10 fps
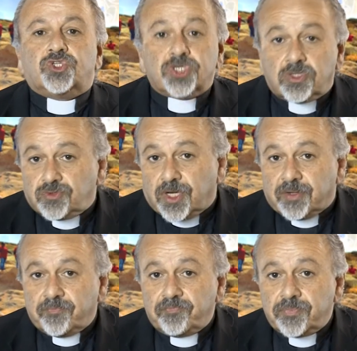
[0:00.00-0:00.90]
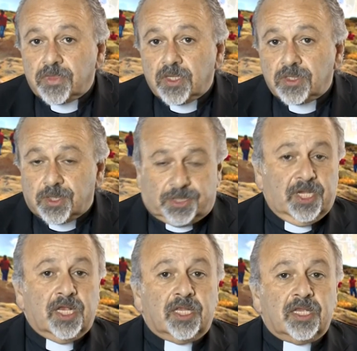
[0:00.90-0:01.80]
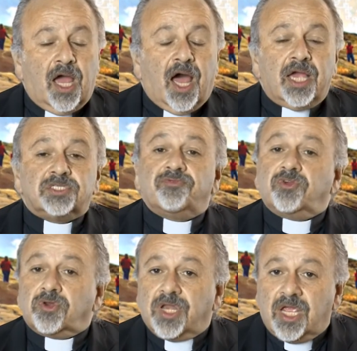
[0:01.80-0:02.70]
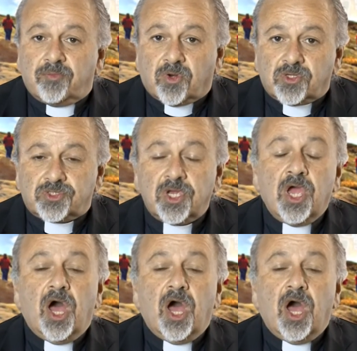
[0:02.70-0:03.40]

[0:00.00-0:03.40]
children, to see it in the eyes of your neighbors,